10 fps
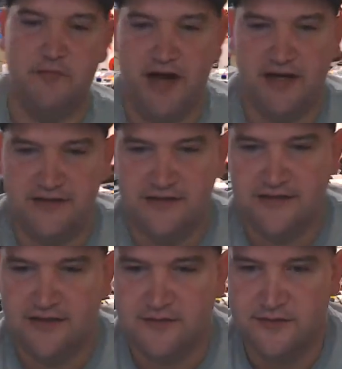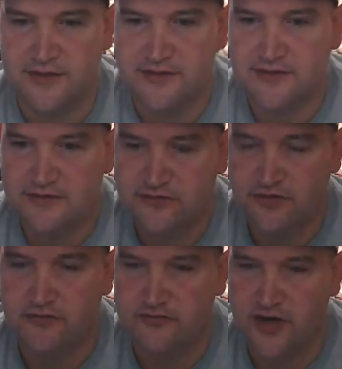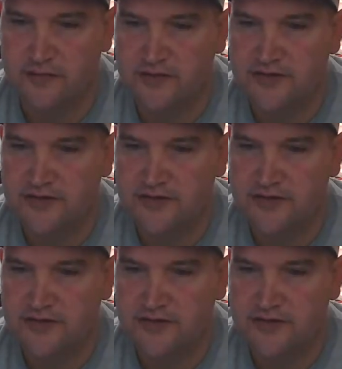box. That's what it was. Drone drop.